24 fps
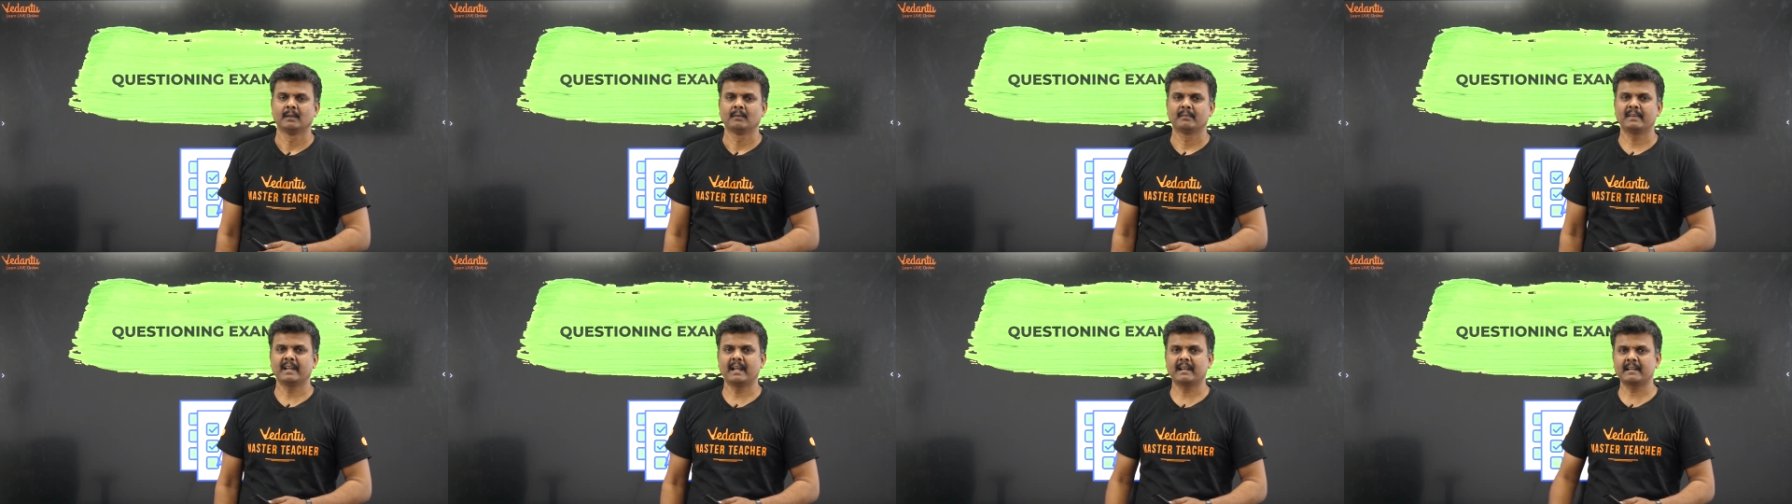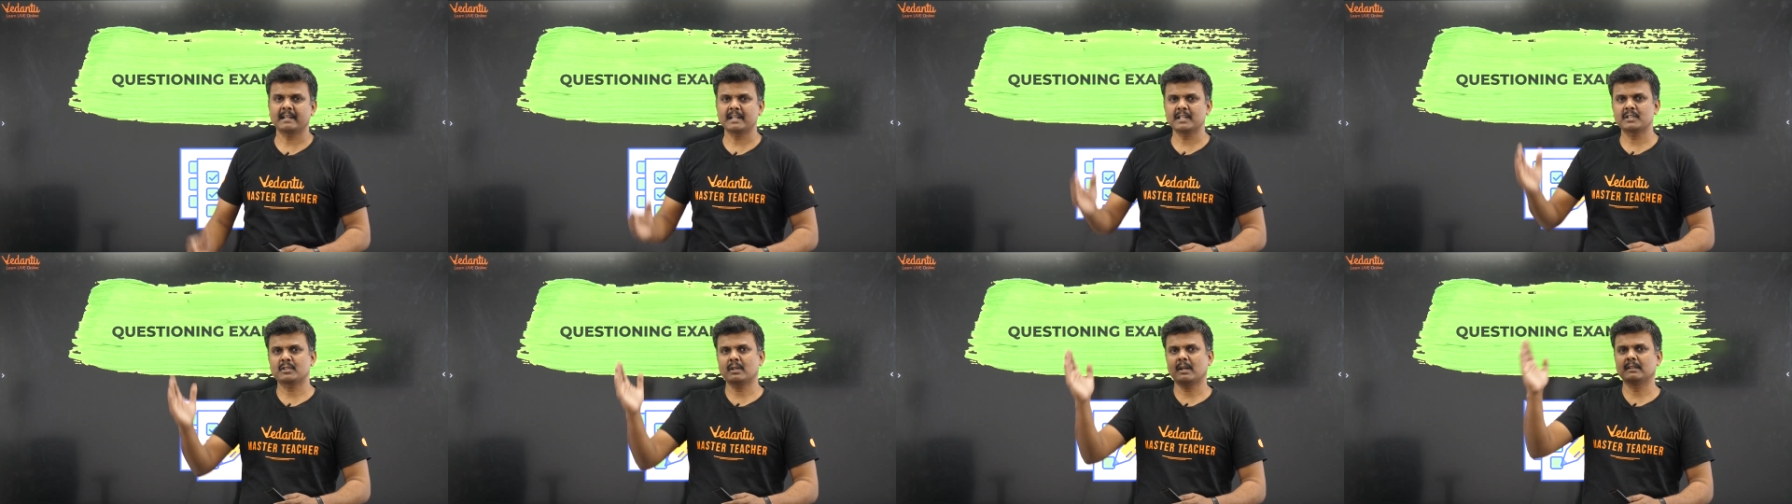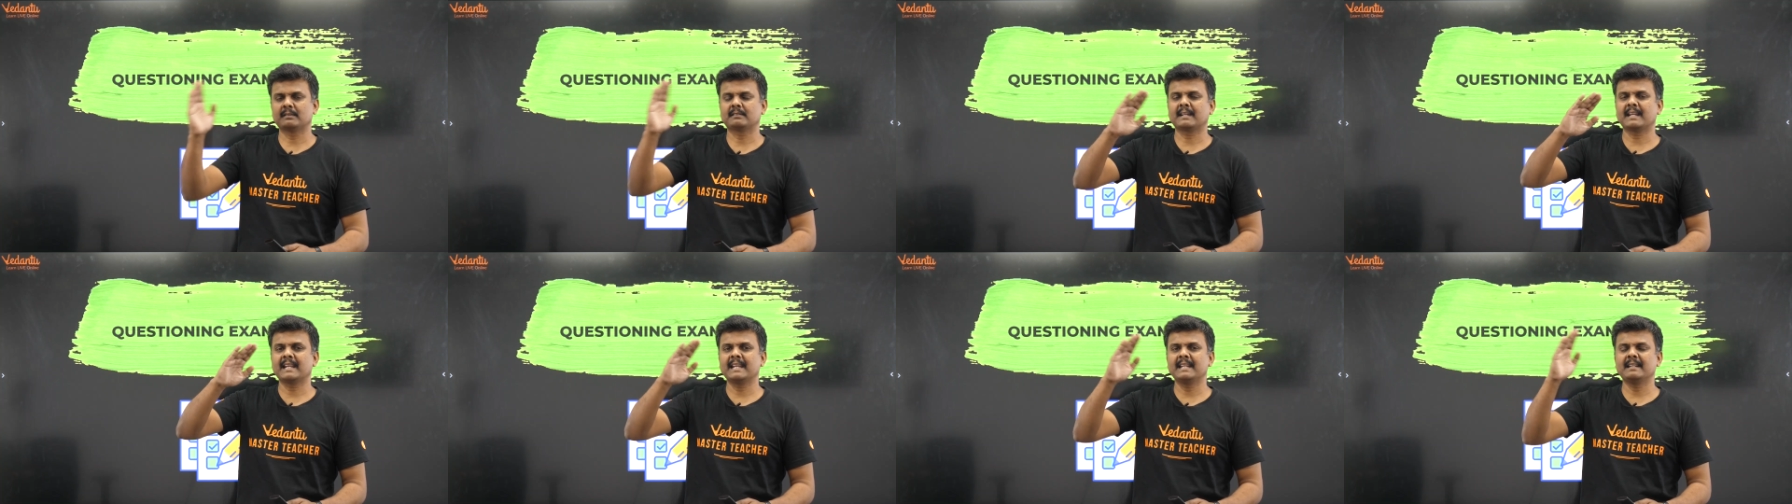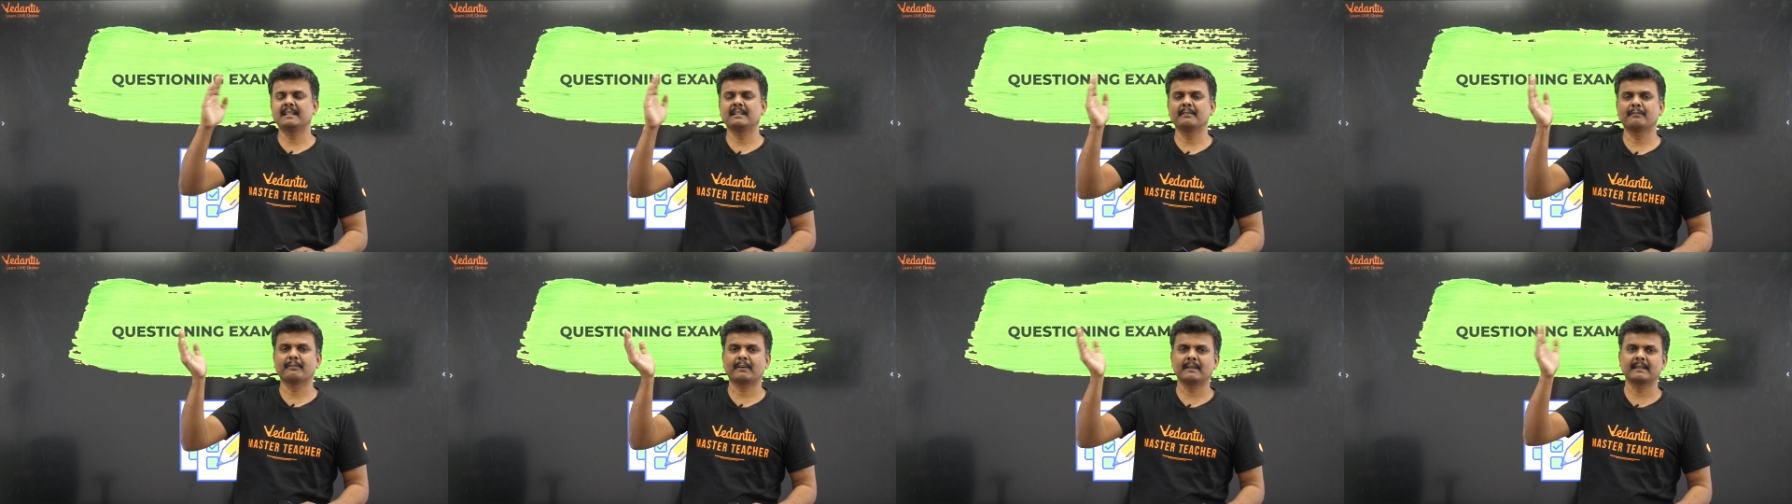We already saw three
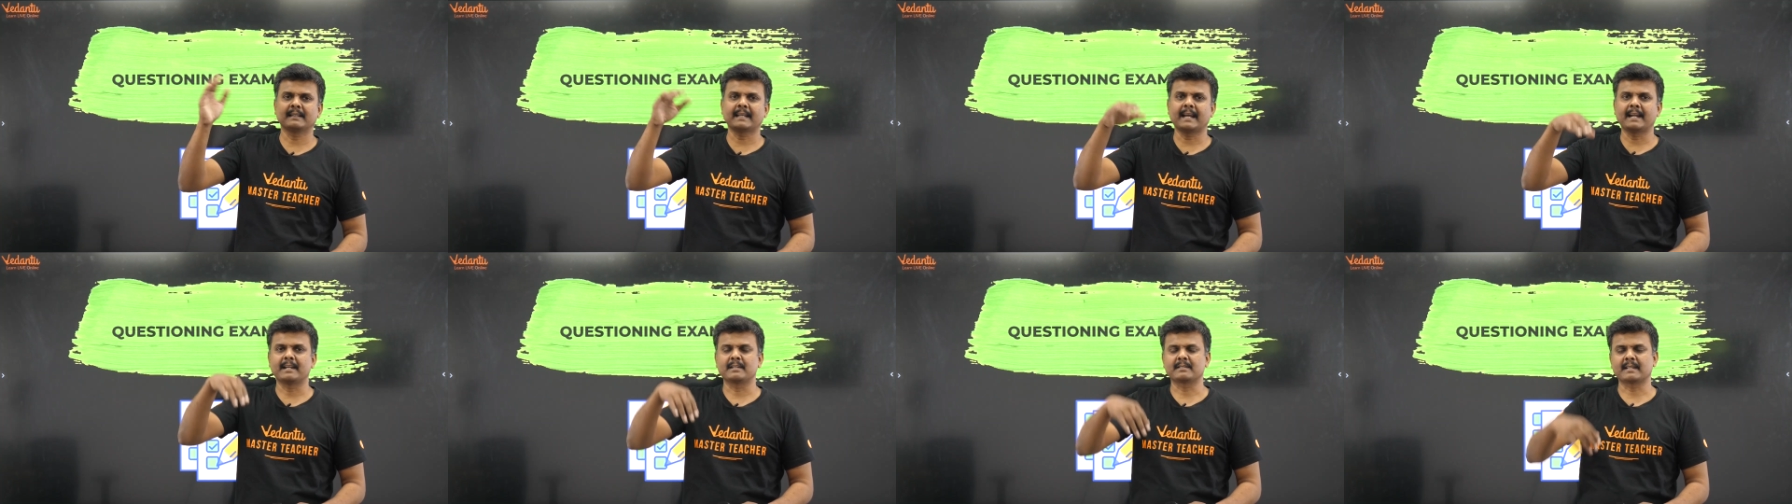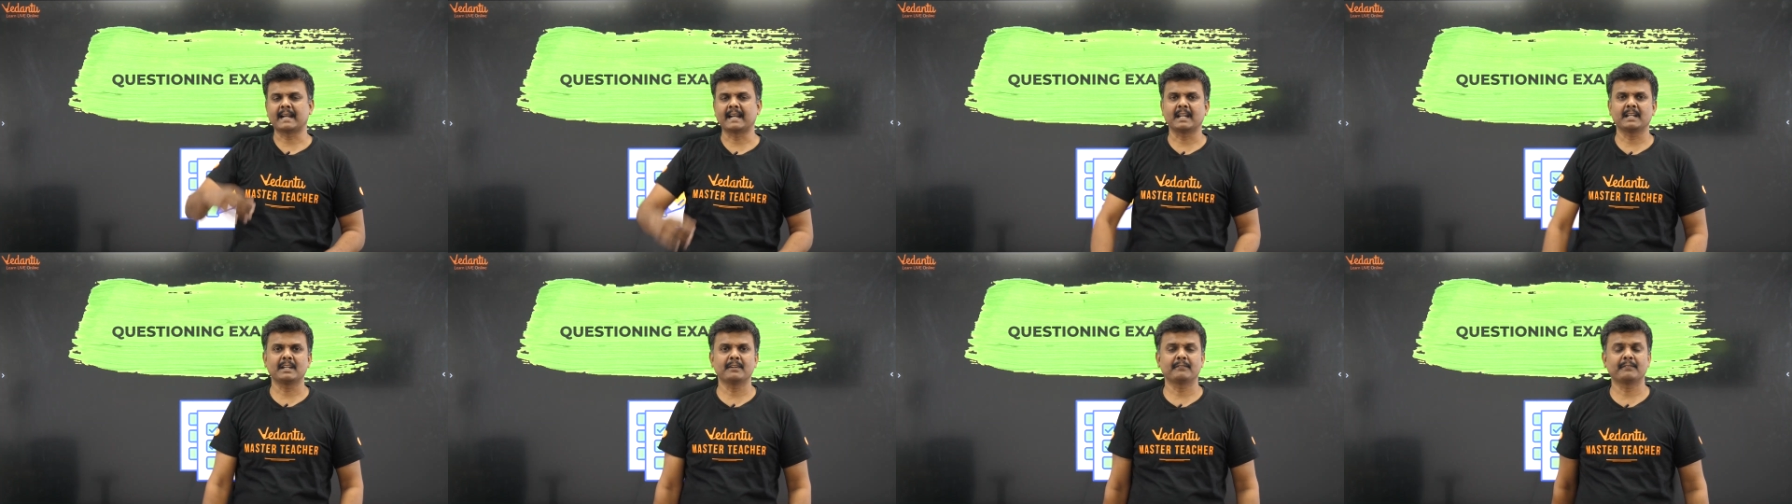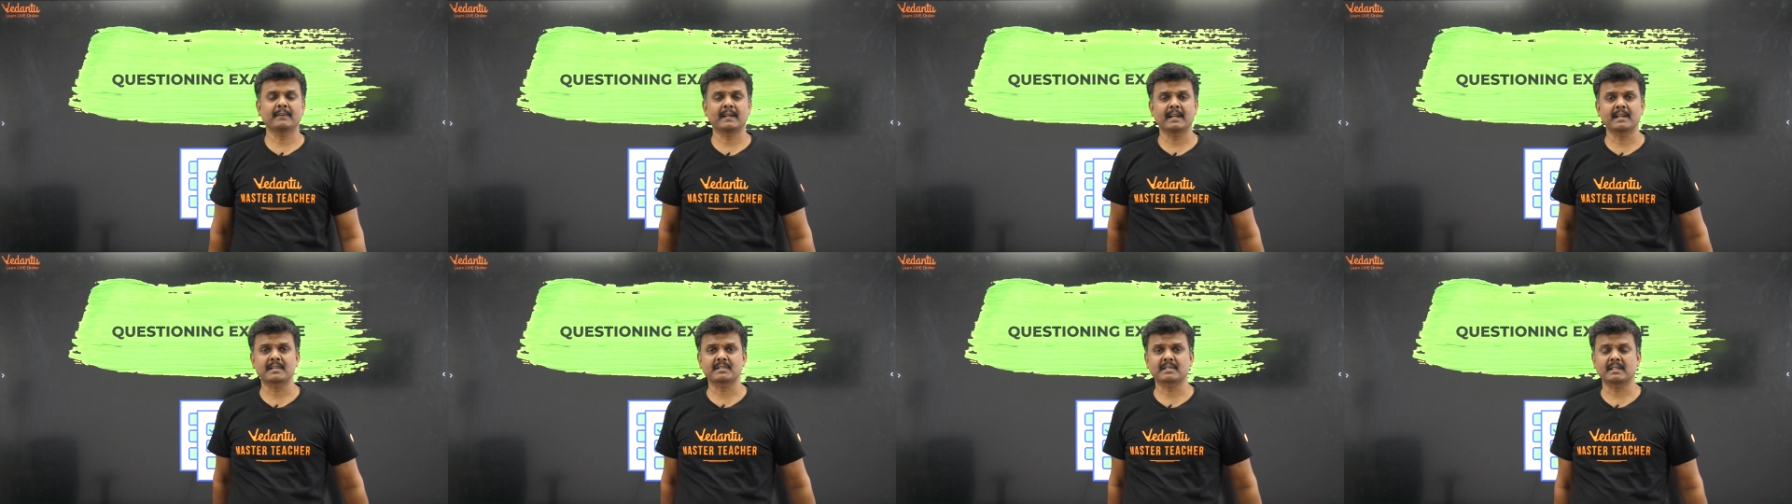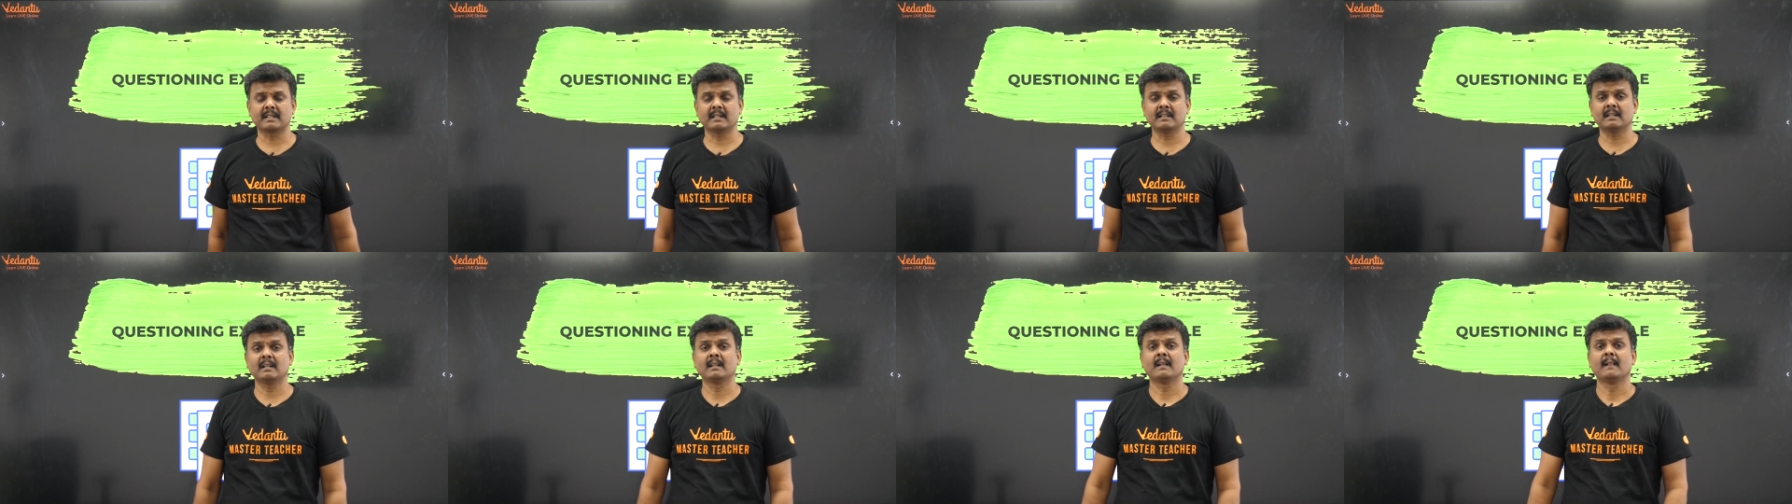different types:
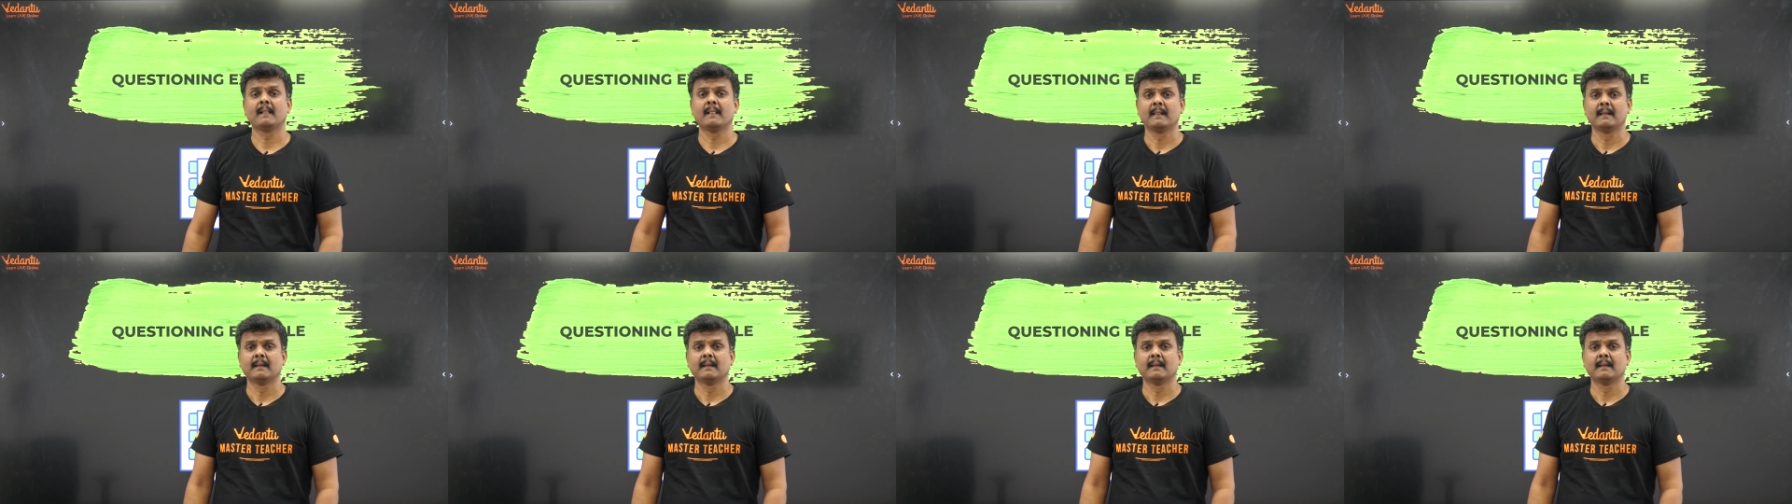identification,